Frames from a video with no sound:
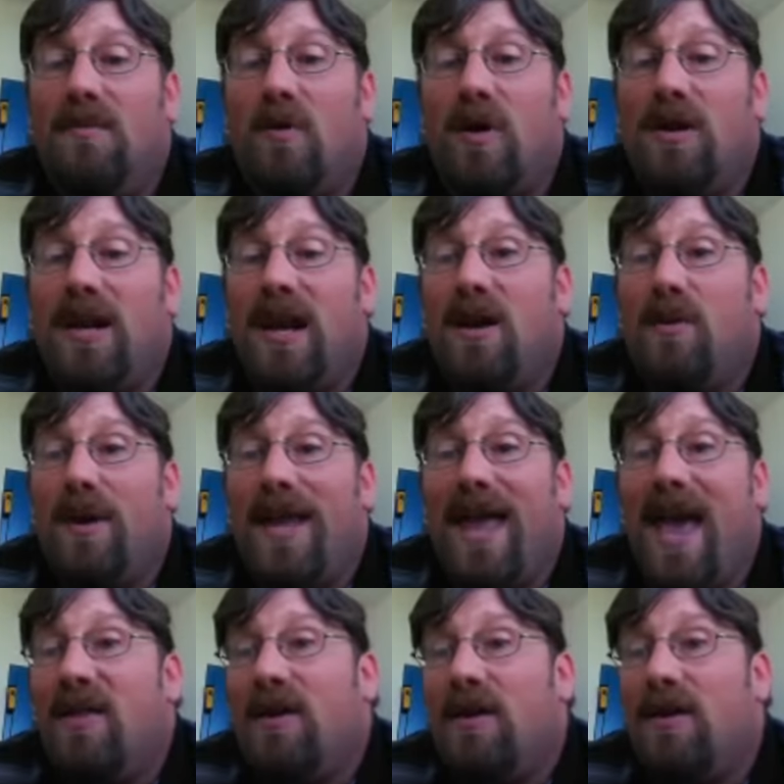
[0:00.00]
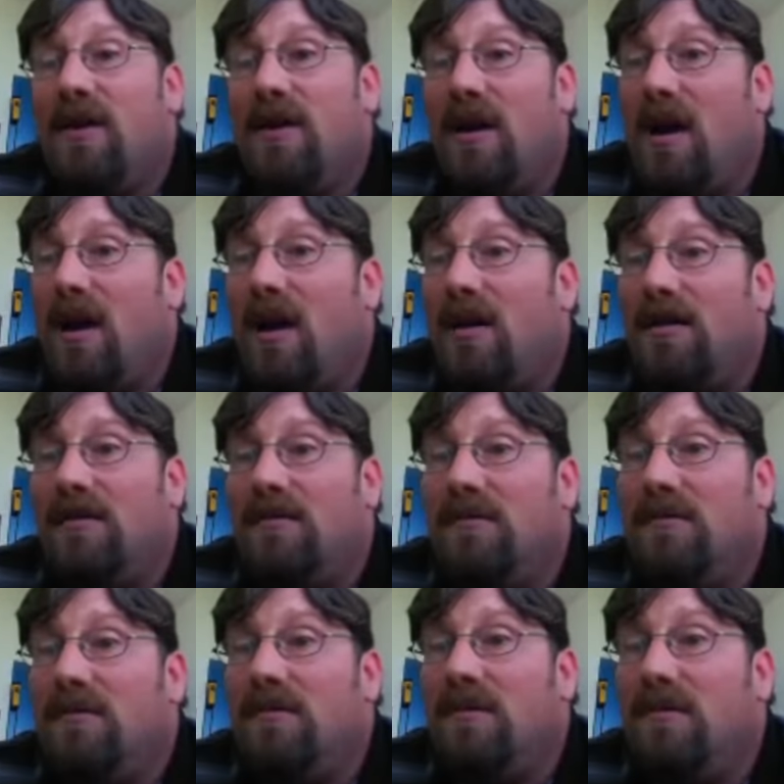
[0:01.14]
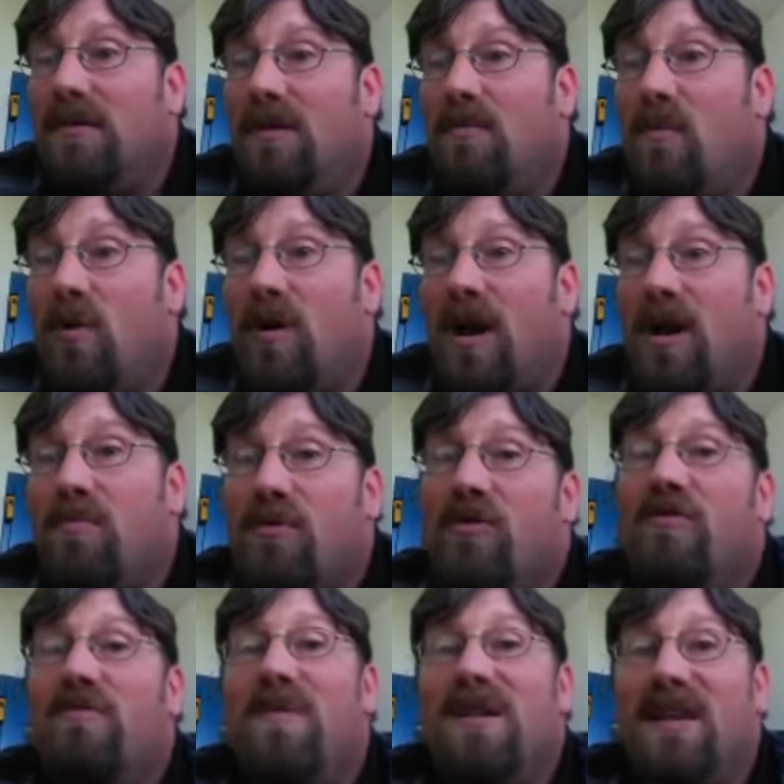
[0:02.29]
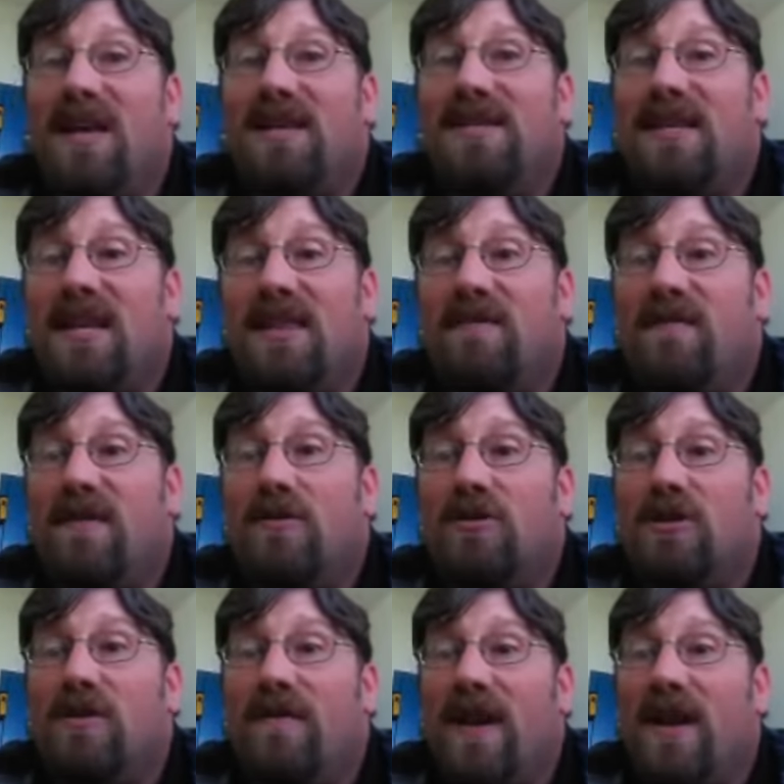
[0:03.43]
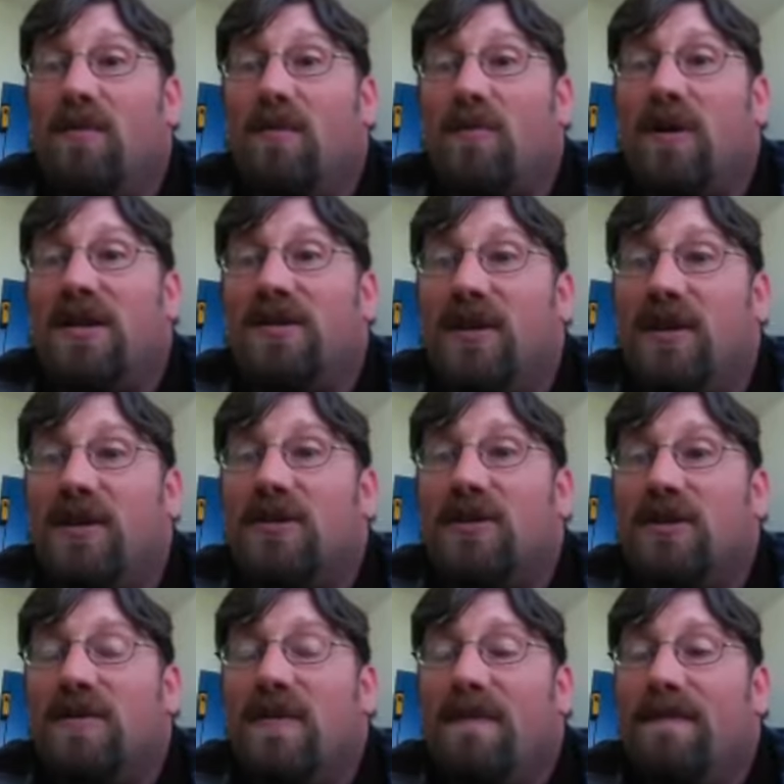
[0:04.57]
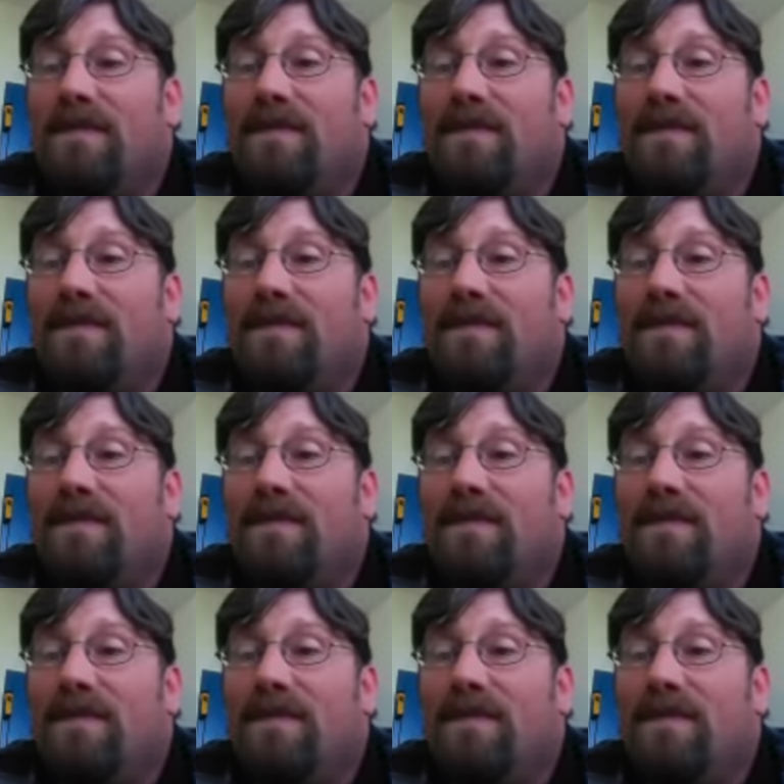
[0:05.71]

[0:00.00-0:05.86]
more data we gather, the more improvements I see in the future of animal research.